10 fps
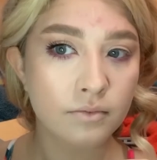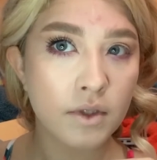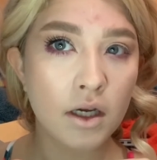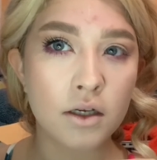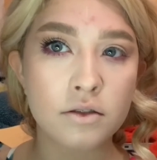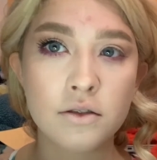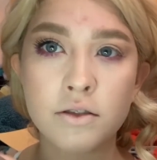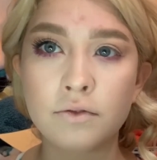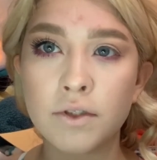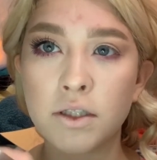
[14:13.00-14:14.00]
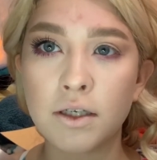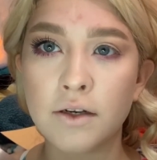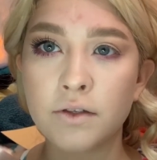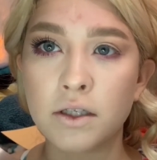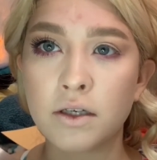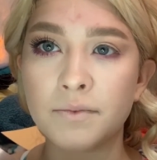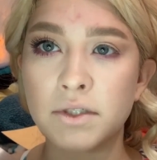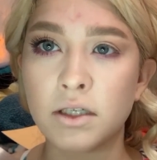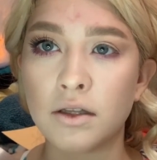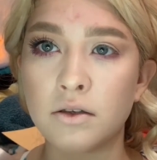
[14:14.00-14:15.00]
I also just feel like everything comes
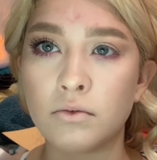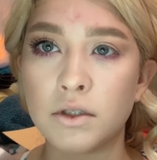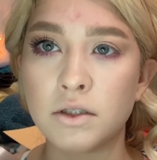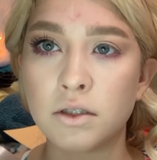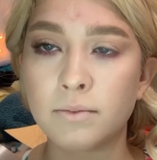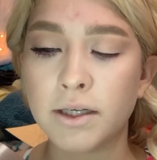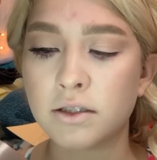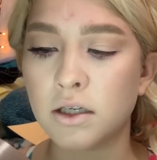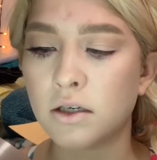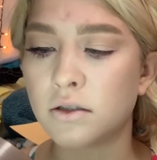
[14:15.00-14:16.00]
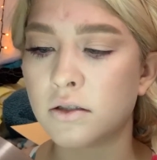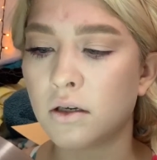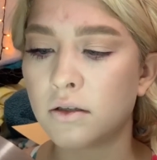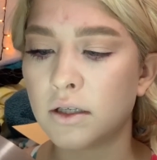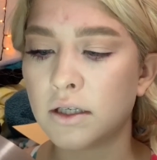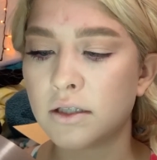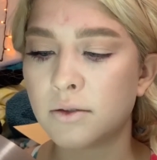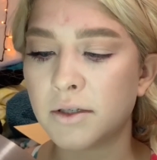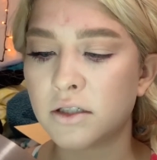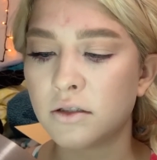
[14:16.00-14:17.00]
together once your mascara is on, like
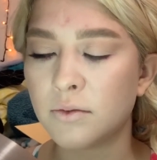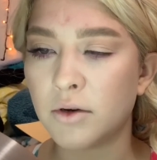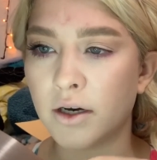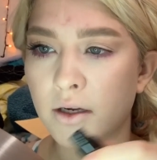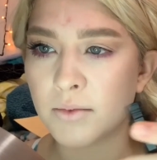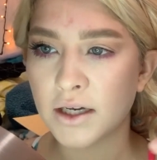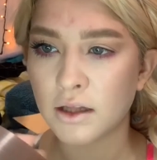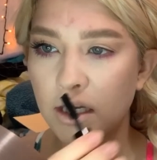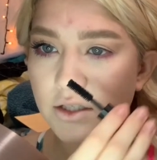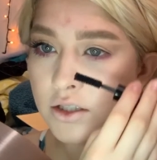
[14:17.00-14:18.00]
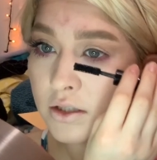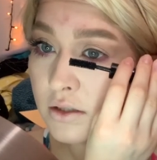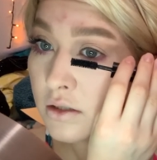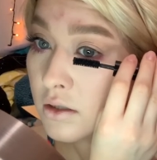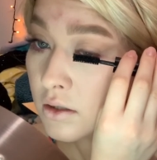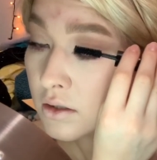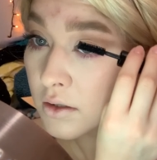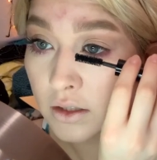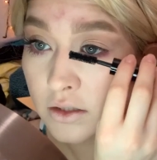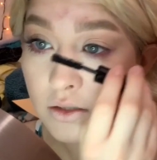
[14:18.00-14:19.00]
especially bottom eyelashes.
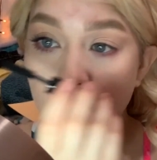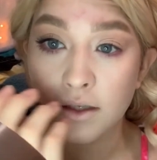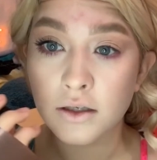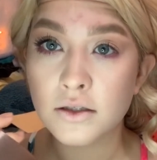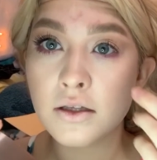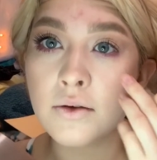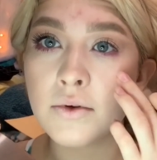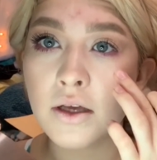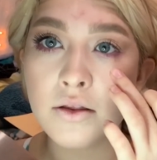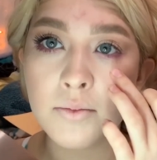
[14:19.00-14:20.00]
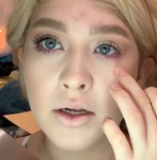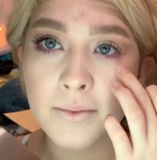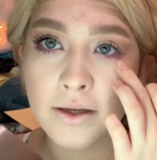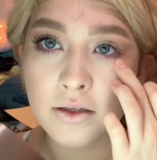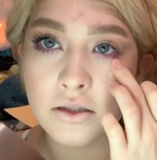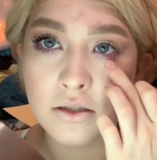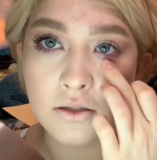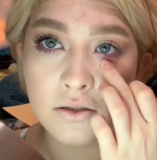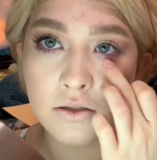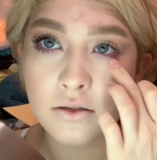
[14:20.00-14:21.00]
They just like, cause like without the bottom eyelashes,
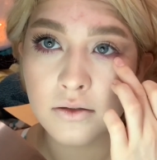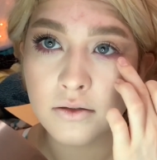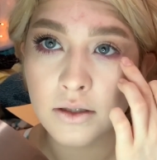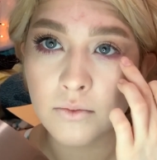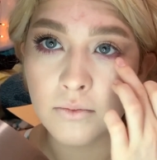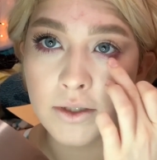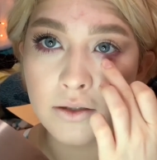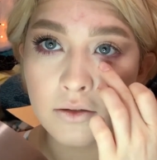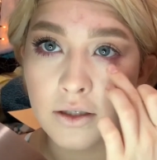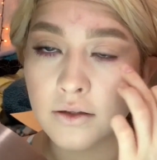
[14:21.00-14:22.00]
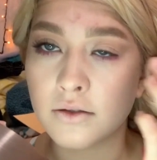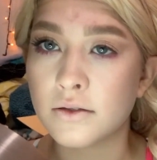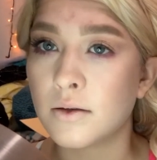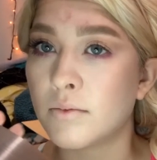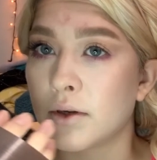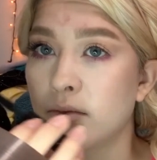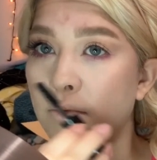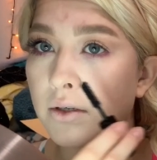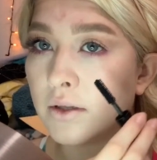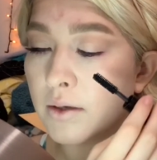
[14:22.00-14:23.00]
this just looks like weird. Like there's some like
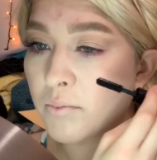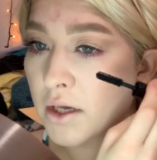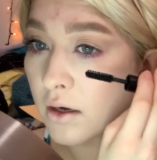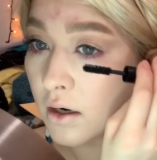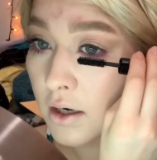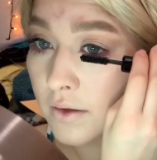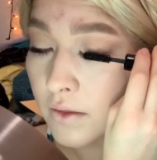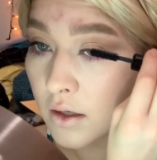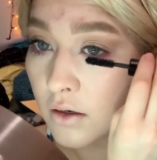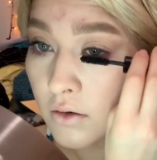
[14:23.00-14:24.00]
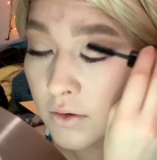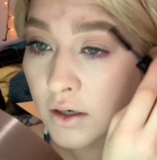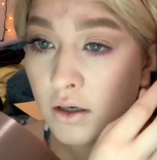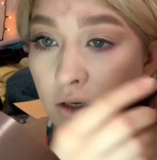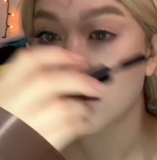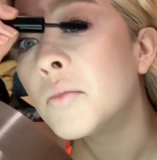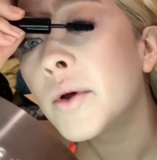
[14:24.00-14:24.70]
weird like pink eye thing going on.